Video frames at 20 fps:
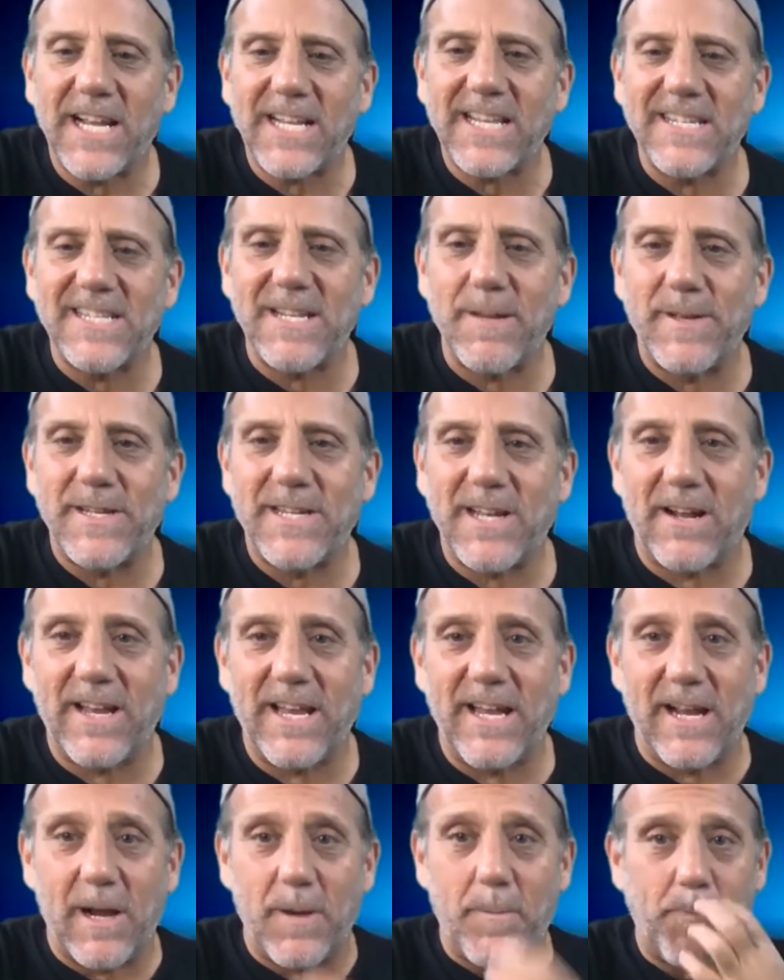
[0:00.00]
this image out
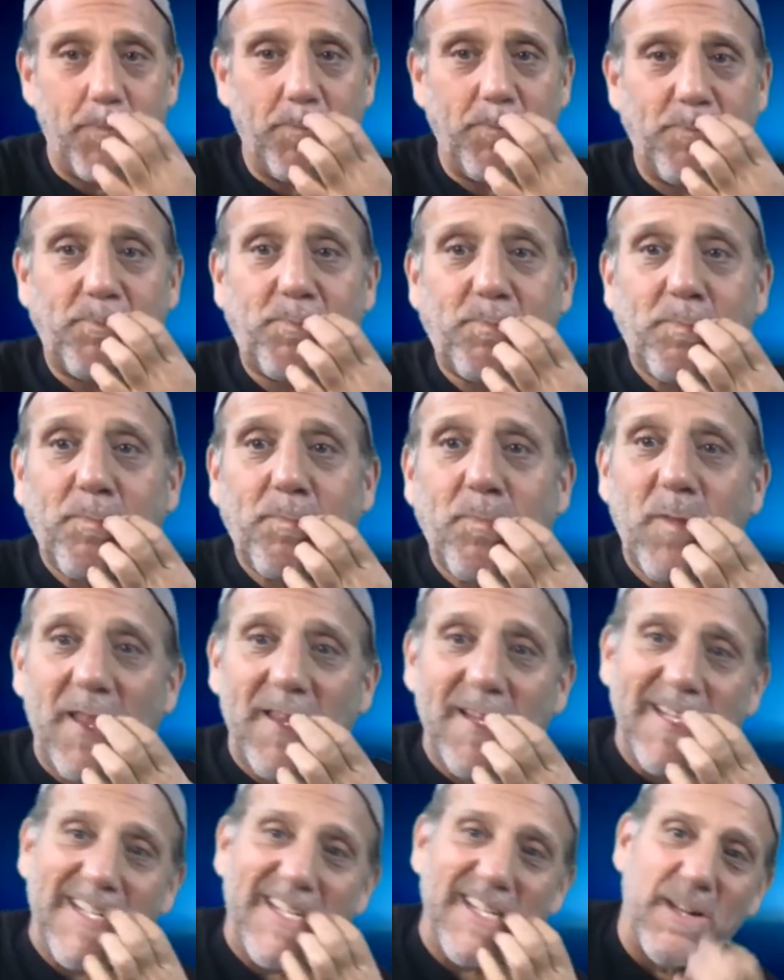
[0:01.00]
here.
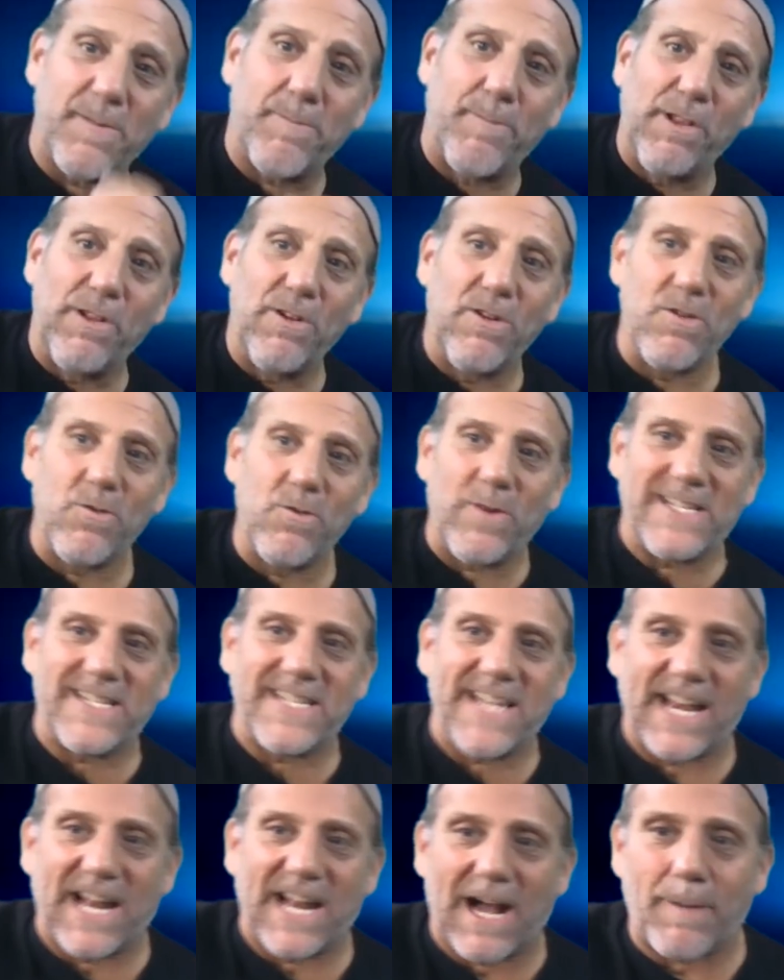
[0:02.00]
This is a balloon we
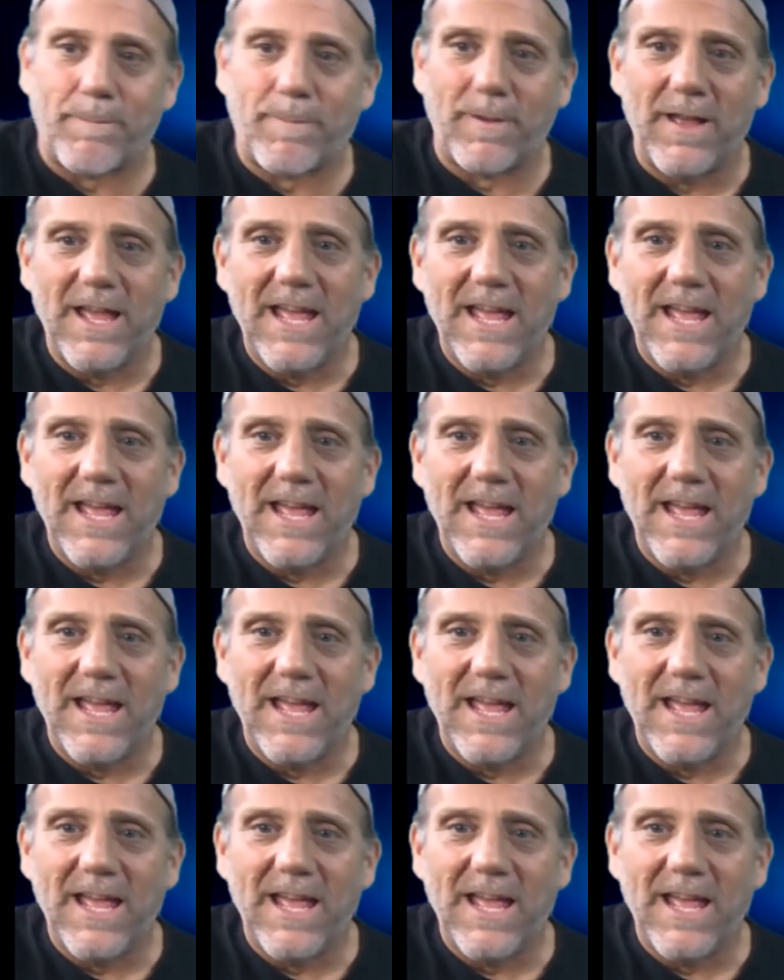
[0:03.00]
set up,